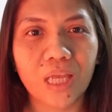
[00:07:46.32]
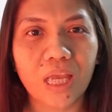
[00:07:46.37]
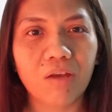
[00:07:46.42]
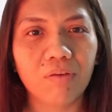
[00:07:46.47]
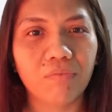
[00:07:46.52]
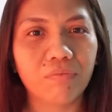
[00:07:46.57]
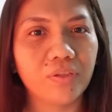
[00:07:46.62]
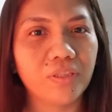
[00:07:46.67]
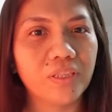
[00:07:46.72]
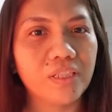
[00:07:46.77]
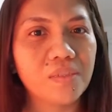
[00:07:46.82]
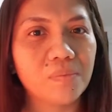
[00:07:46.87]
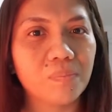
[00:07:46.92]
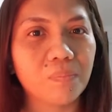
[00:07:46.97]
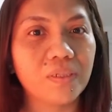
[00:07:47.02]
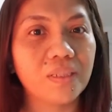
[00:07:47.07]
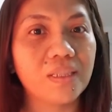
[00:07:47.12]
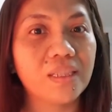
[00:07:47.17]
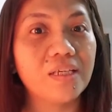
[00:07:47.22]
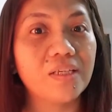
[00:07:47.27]
For this
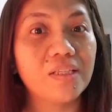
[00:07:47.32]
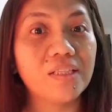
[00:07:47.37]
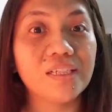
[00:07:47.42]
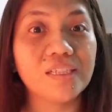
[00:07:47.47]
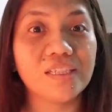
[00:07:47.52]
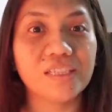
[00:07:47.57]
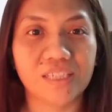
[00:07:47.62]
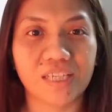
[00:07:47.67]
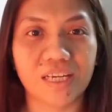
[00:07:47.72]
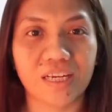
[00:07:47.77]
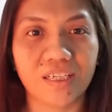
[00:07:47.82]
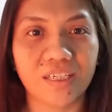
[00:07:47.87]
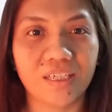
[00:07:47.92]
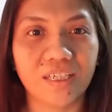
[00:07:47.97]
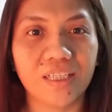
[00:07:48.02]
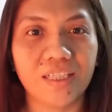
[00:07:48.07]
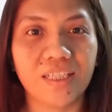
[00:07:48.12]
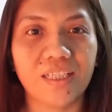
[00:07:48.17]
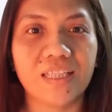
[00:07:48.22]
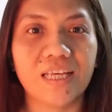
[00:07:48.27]
particular sharing,
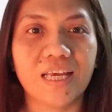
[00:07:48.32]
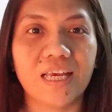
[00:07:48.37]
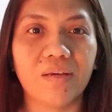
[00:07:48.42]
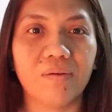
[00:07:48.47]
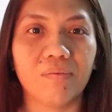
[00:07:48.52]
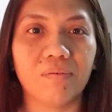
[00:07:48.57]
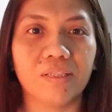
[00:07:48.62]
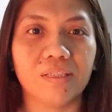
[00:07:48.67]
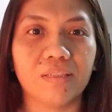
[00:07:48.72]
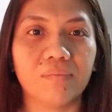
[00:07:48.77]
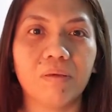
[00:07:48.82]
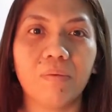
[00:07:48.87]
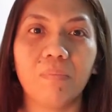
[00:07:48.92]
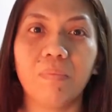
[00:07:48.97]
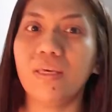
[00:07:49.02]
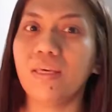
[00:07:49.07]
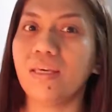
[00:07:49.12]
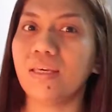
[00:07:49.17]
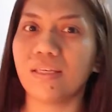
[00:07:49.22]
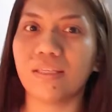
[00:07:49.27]
Taiwan,
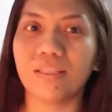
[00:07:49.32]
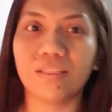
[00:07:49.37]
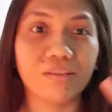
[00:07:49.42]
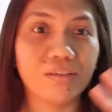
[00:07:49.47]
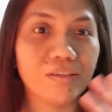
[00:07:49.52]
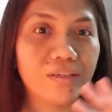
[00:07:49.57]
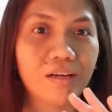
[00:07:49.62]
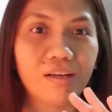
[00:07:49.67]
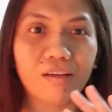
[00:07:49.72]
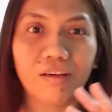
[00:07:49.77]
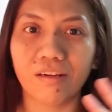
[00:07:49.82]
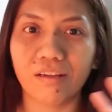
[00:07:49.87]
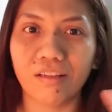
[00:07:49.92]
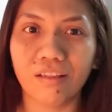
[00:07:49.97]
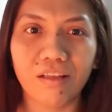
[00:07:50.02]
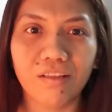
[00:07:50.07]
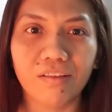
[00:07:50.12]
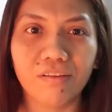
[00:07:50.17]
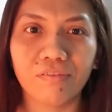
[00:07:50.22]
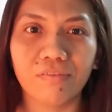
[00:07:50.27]
maybe there are a
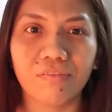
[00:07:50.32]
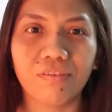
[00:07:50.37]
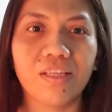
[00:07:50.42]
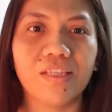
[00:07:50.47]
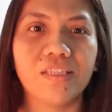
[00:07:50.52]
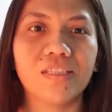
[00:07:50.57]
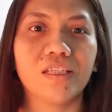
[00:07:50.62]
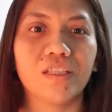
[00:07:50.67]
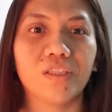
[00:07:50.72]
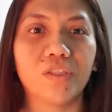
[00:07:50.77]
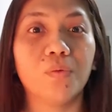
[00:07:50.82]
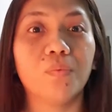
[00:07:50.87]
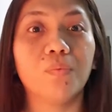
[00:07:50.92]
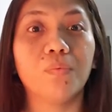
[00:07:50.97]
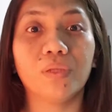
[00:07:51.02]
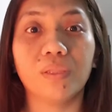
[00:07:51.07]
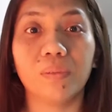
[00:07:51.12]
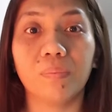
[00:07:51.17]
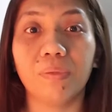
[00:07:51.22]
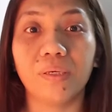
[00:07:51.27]
lot of things that you
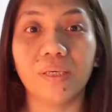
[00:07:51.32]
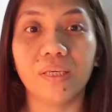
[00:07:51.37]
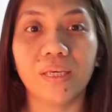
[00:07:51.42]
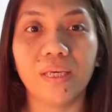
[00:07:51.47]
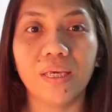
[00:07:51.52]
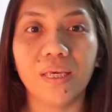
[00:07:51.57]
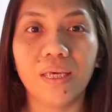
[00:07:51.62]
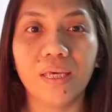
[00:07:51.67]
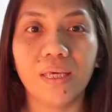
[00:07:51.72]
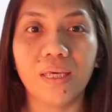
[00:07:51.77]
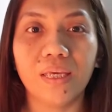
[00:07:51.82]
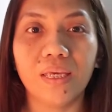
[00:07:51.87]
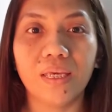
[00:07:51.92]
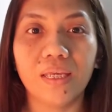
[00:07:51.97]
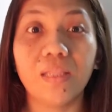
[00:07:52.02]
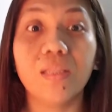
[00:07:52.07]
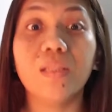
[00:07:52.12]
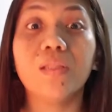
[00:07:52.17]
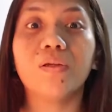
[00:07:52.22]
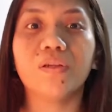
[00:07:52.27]
will
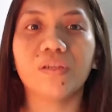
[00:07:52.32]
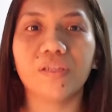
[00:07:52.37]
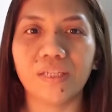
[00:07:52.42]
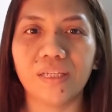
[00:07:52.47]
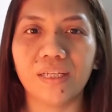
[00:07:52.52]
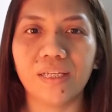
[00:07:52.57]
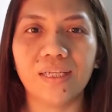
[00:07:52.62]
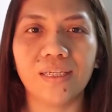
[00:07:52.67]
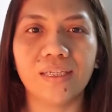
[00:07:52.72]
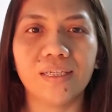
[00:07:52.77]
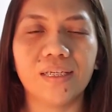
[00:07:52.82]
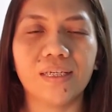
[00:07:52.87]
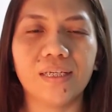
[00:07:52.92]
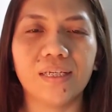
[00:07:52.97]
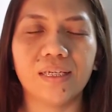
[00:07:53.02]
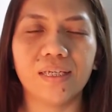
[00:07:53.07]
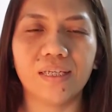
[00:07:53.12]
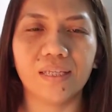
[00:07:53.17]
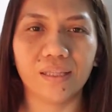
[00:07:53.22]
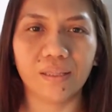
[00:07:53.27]
be learning.
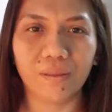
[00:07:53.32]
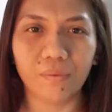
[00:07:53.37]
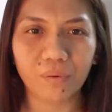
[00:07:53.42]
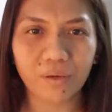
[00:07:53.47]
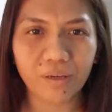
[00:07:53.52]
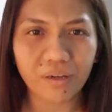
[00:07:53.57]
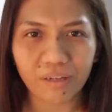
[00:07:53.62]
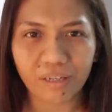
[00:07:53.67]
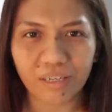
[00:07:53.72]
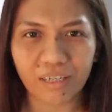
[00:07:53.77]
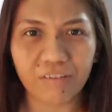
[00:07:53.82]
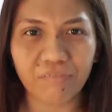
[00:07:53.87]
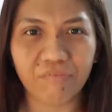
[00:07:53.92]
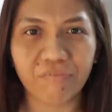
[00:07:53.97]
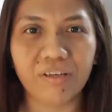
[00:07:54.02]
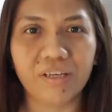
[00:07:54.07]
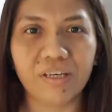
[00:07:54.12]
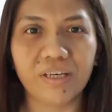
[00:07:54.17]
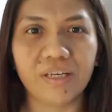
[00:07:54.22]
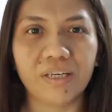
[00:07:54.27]
We are
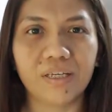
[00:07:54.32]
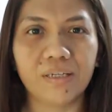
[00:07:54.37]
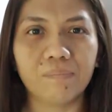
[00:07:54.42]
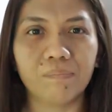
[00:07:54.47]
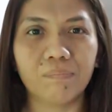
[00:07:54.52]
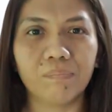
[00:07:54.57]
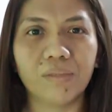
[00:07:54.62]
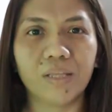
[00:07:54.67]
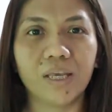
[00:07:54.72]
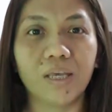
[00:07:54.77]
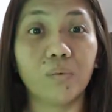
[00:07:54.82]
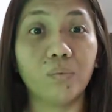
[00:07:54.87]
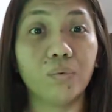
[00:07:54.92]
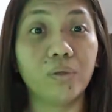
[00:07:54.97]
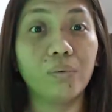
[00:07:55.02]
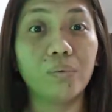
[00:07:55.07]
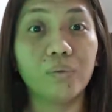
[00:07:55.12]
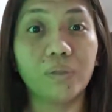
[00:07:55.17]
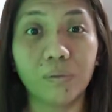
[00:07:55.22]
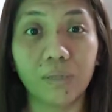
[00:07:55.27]
living and
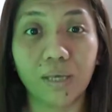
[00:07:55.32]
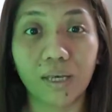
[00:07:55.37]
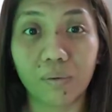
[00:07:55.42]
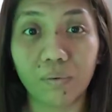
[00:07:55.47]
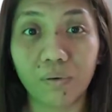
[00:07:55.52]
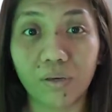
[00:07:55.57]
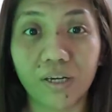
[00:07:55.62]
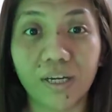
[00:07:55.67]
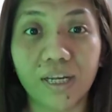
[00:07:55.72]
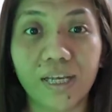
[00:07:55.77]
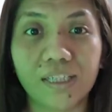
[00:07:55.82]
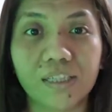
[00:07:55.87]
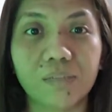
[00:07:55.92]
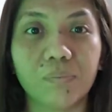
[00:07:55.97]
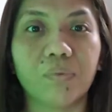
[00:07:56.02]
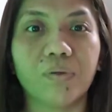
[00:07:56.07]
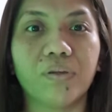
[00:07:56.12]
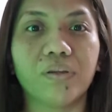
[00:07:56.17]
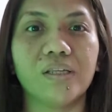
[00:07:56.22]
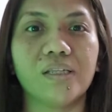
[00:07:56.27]
we are
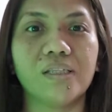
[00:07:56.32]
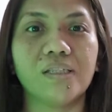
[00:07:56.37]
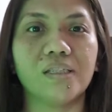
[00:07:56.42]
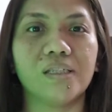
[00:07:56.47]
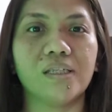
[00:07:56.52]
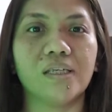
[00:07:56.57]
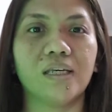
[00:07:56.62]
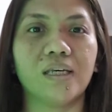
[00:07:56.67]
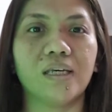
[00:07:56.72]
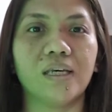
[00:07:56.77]
experiencing